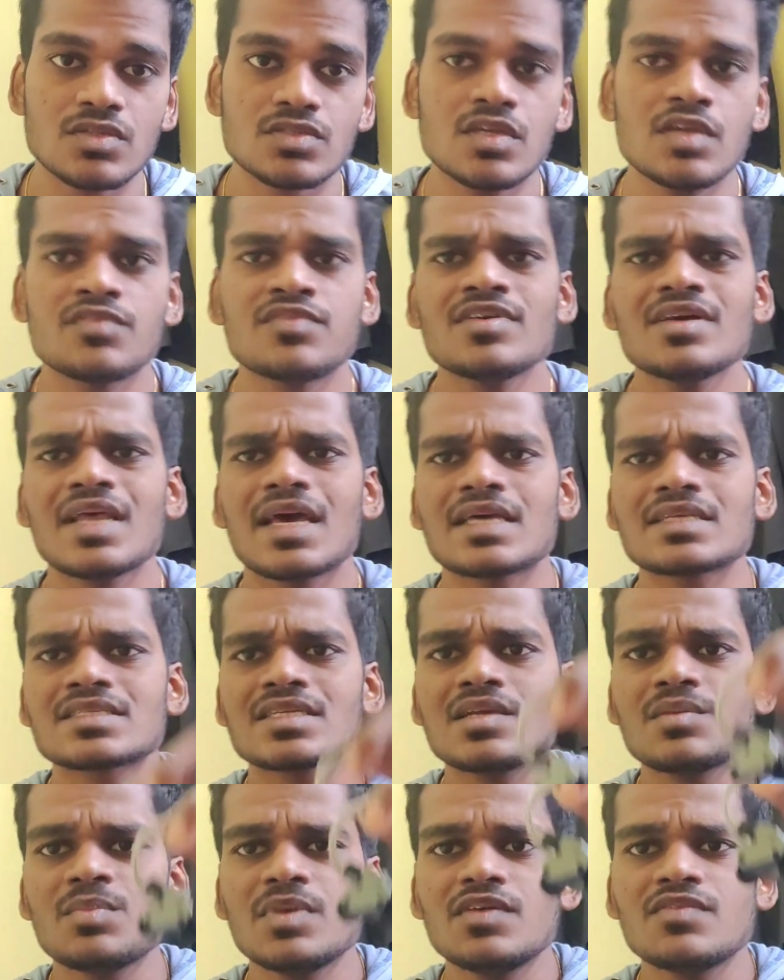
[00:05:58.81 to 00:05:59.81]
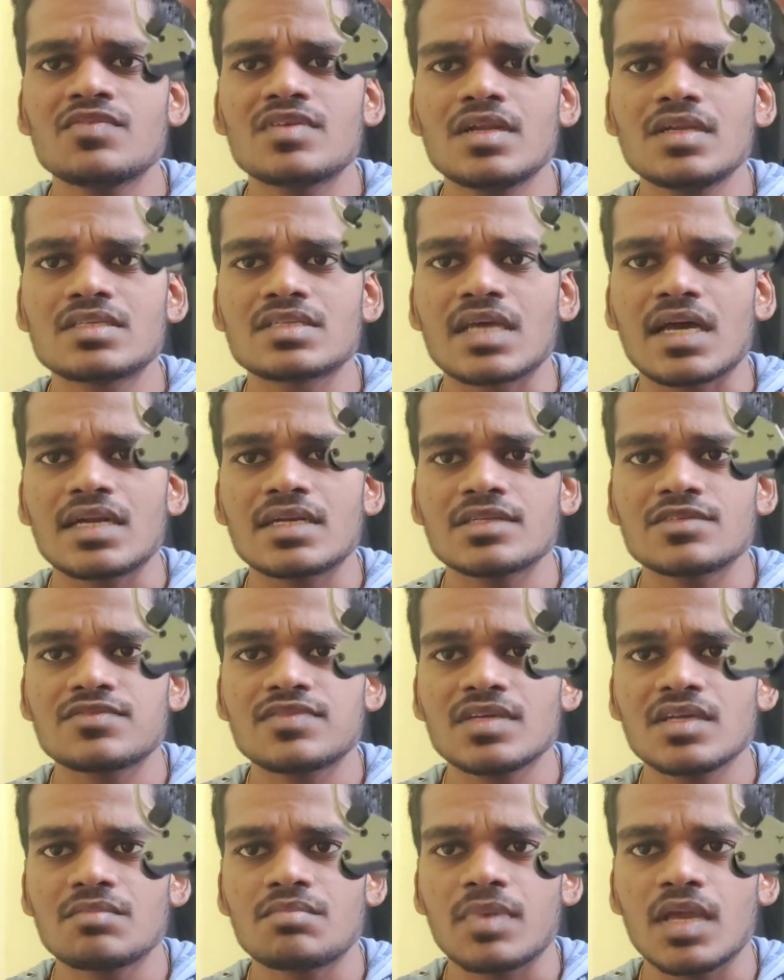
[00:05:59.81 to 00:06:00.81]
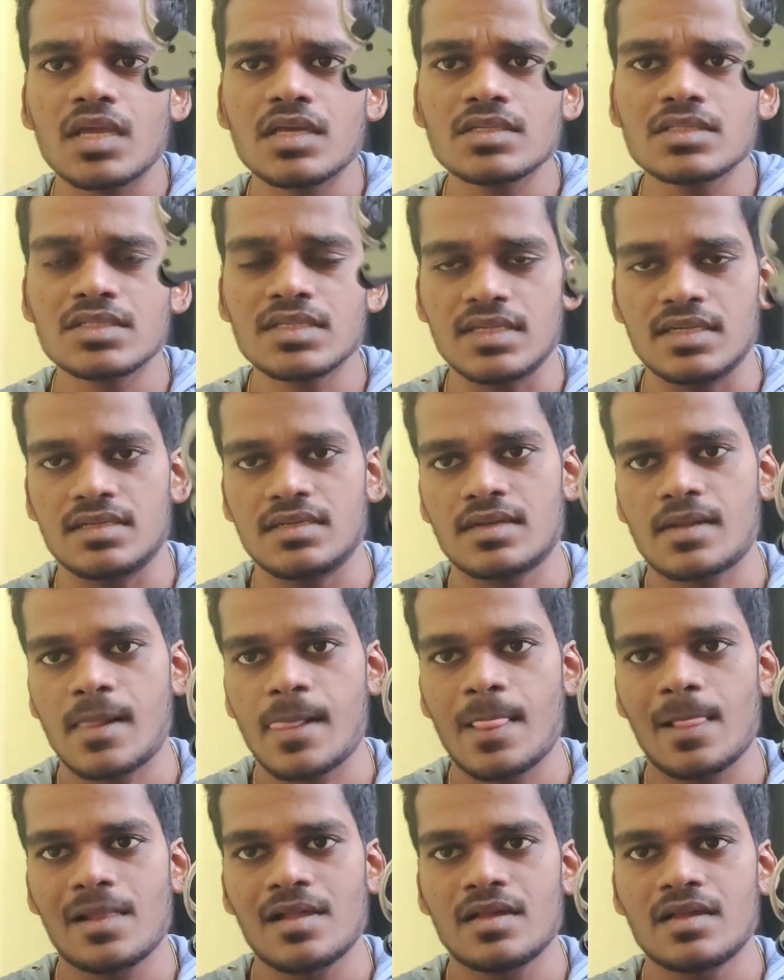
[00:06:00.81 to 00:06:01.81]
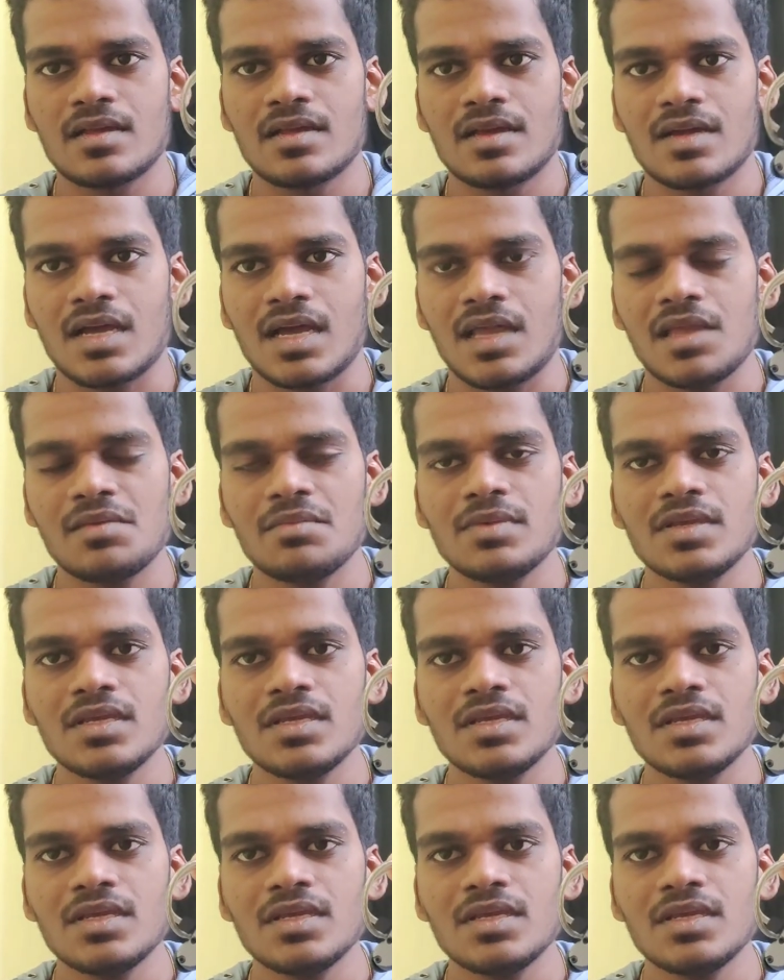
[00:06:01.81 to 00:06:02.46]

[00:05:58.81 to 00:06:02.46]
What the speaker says: So if you're asking me, will it satisfy a bass head? I